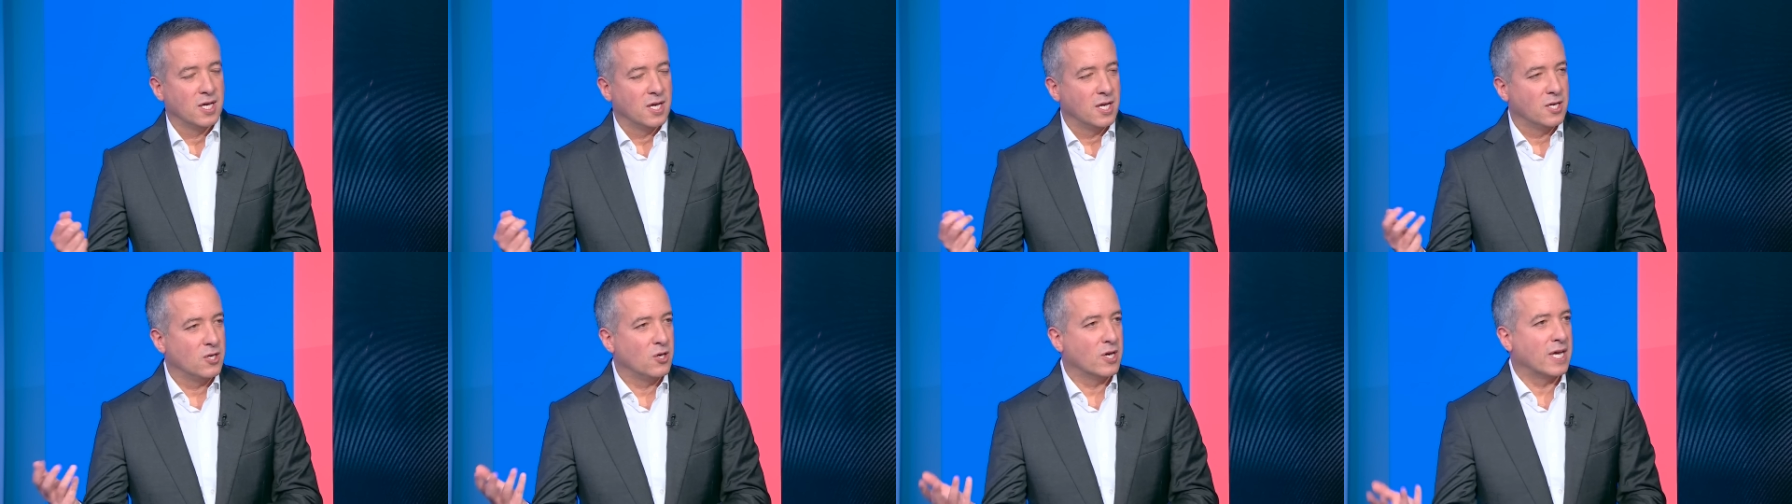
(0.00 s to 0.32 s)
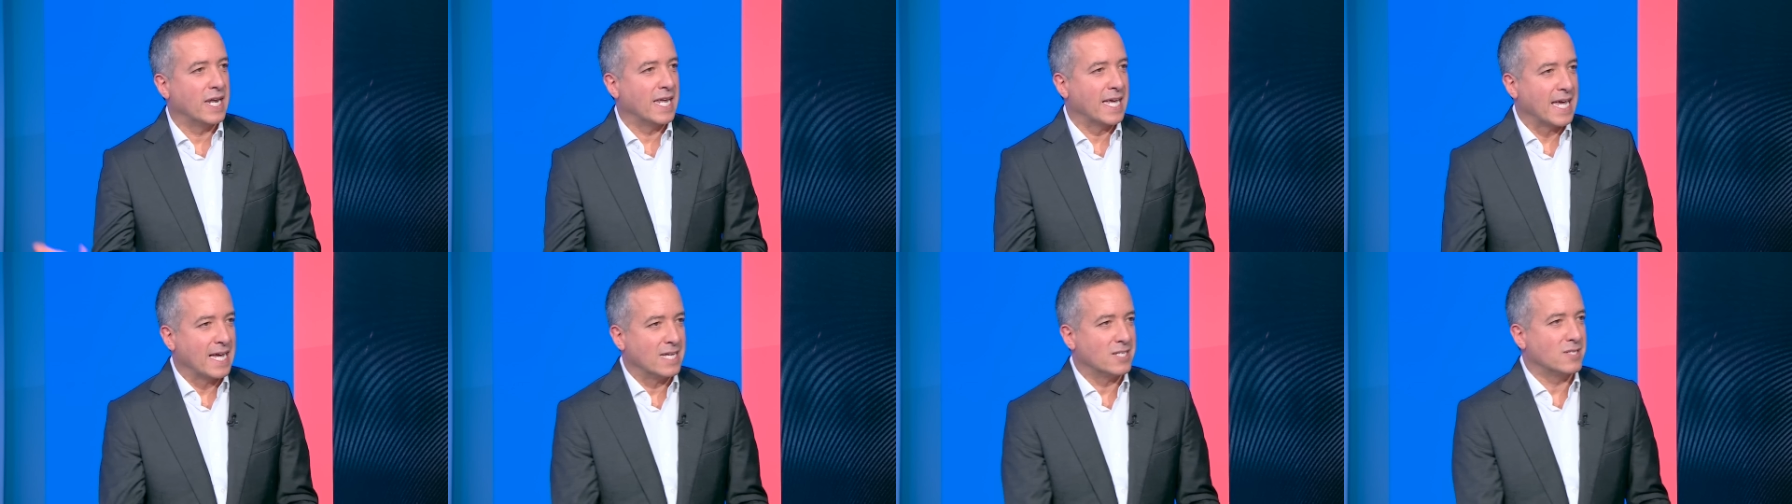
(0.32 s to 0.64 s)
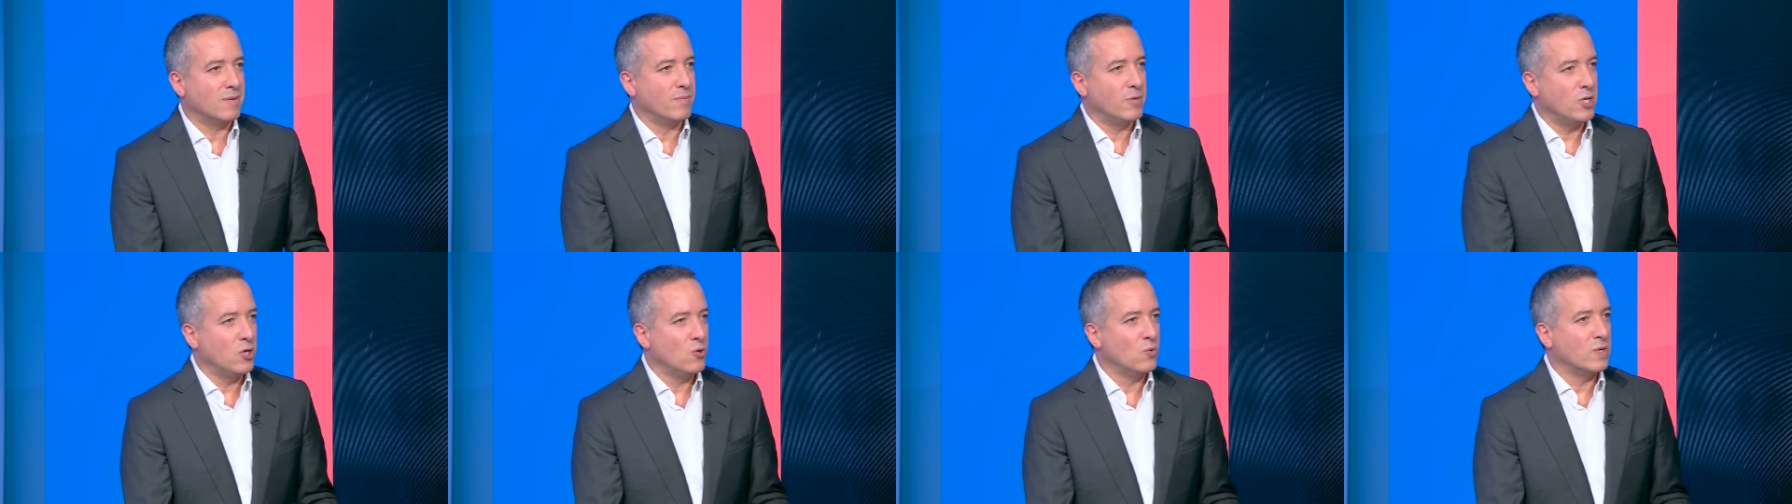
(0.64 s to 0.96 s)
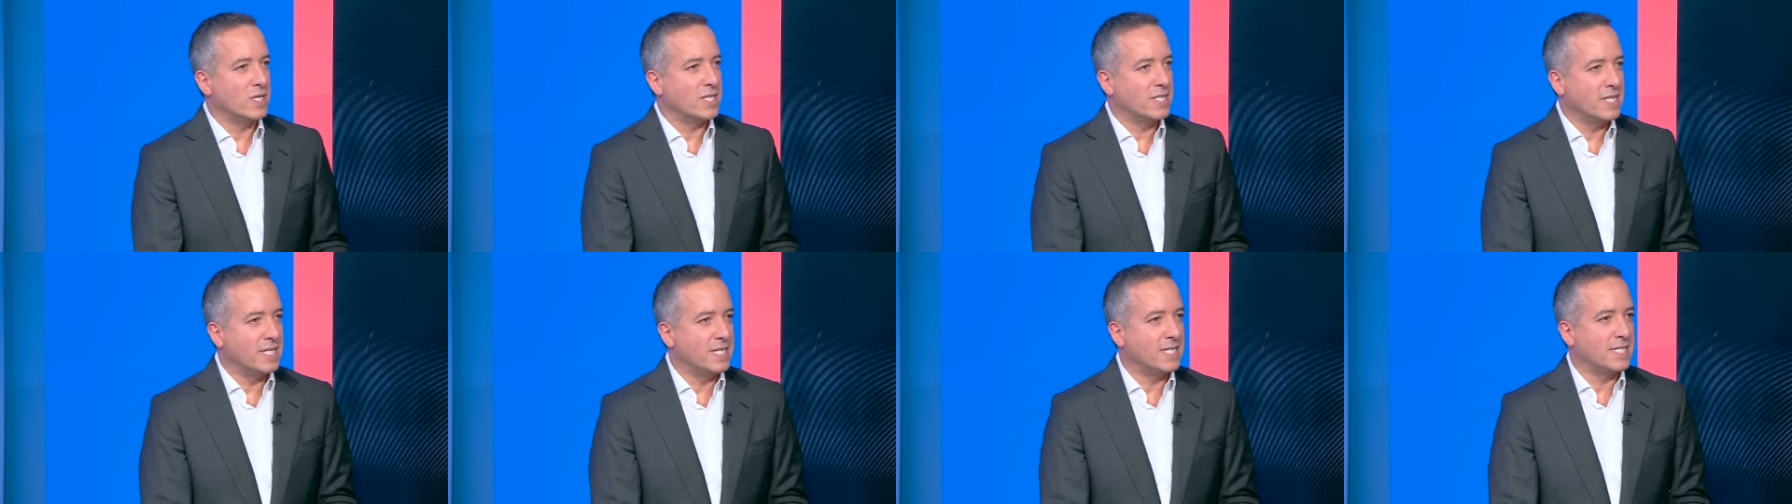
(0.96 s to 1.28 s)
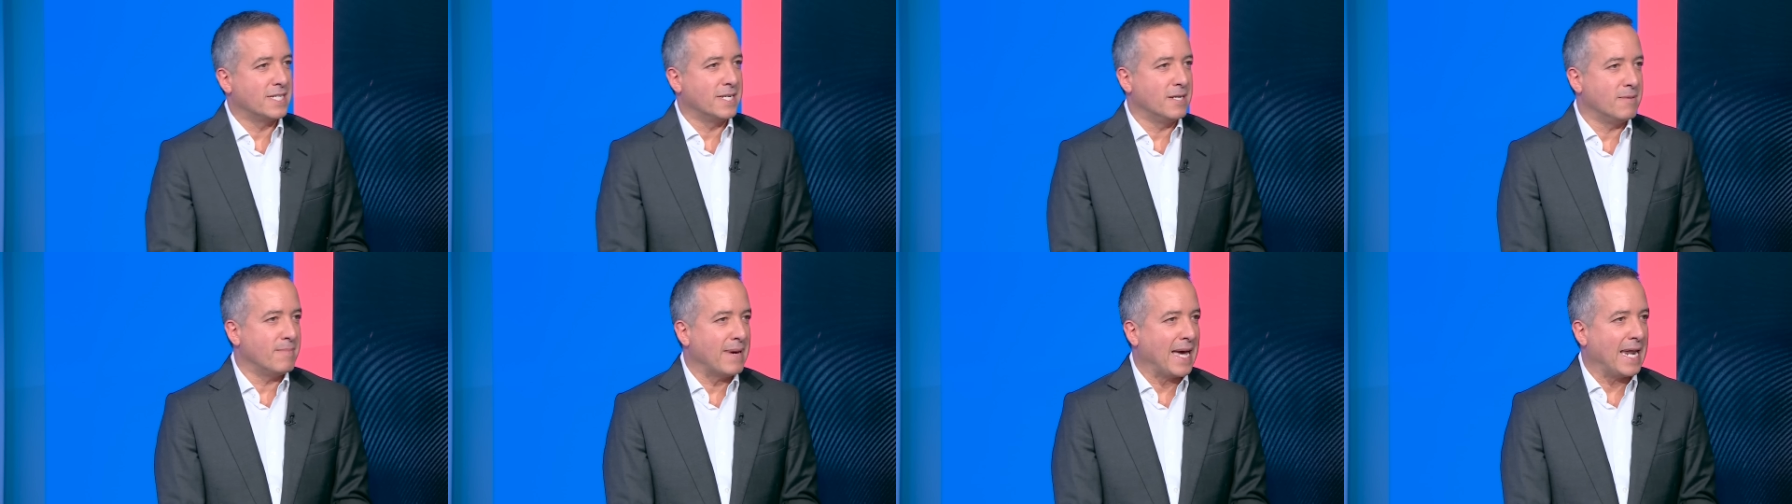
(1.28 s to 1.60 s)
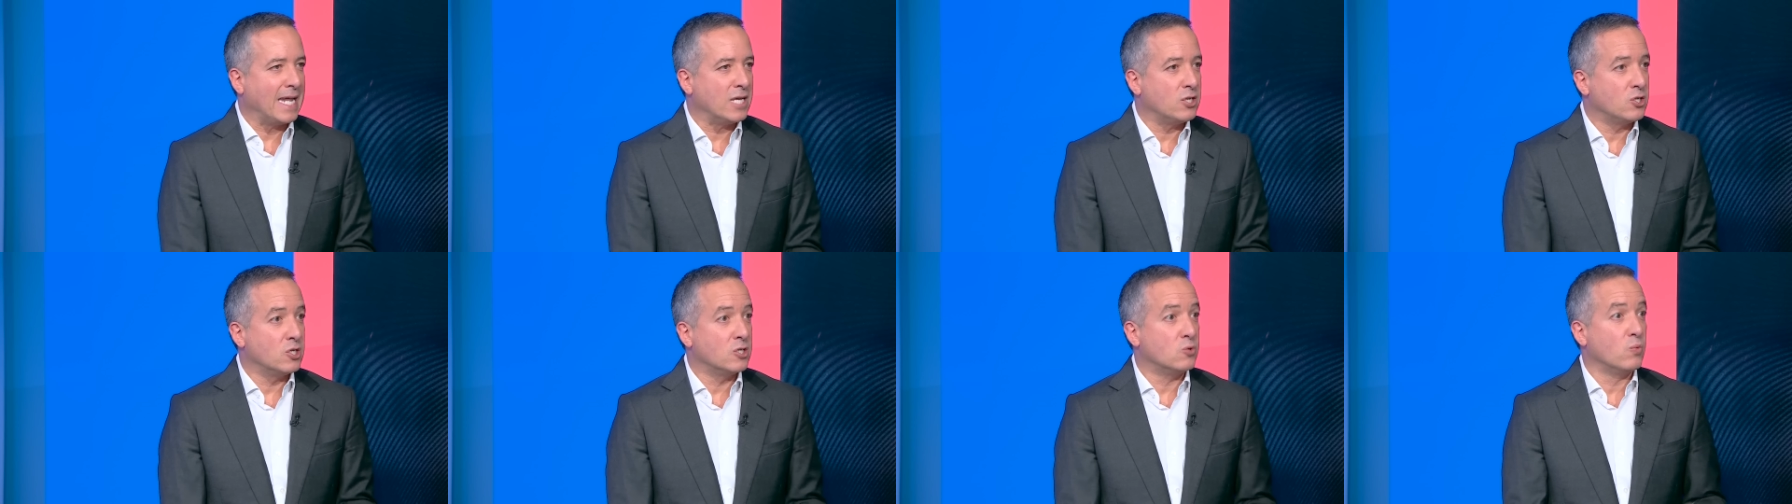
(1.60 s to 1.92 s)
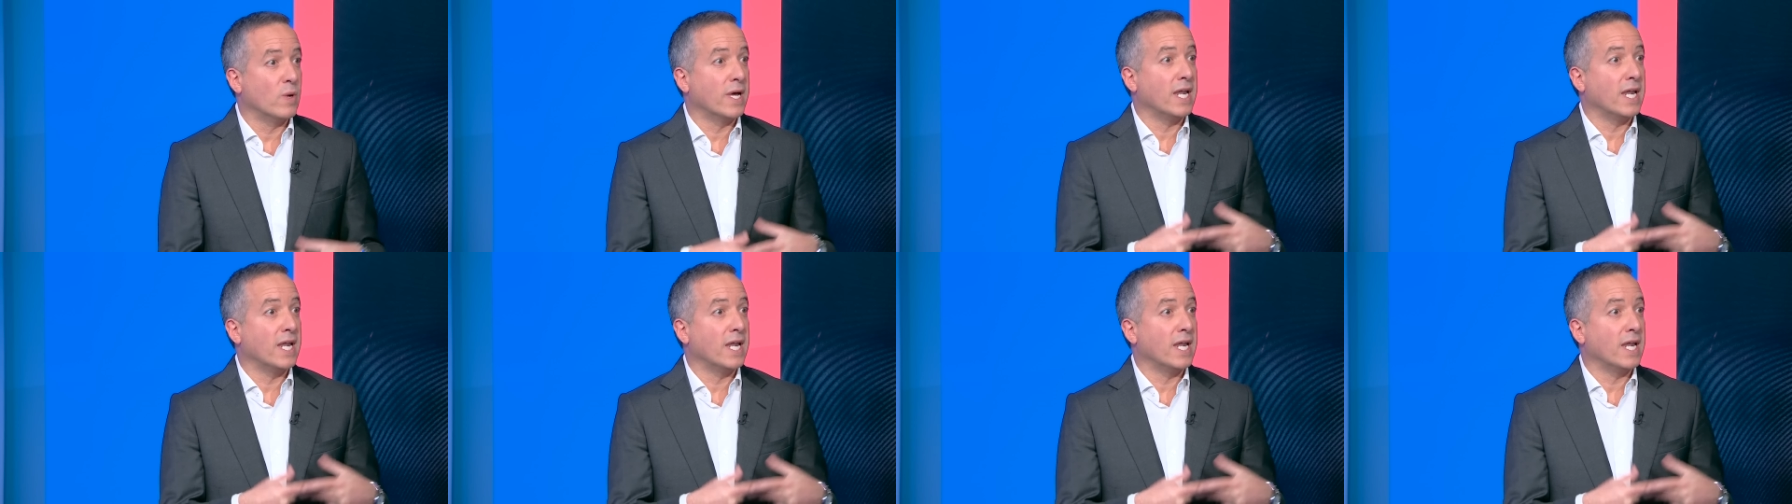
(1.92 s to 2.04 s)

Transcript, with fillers: You're going to get some new assistant managers.